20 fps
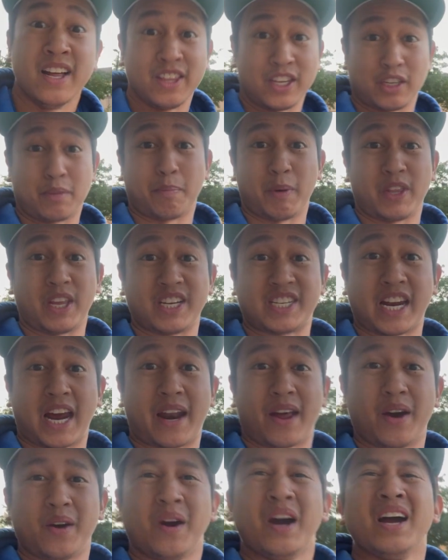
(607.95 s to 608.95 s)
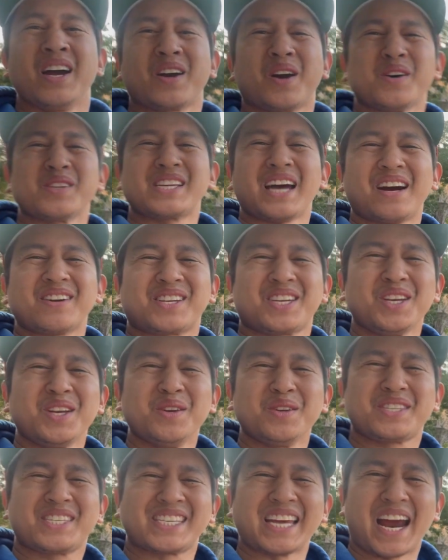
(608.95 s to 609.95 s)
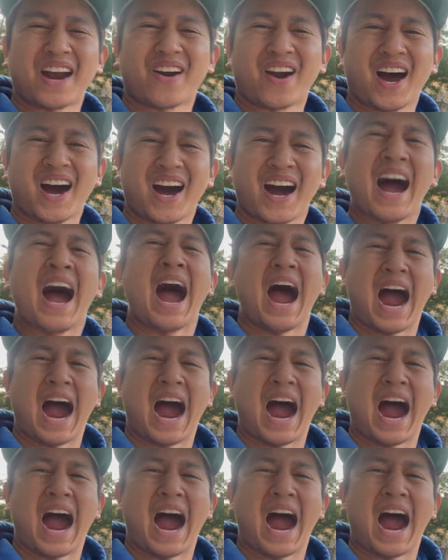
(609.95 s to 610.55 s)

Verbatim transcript: This birthday shout out goes out to you, Sarah.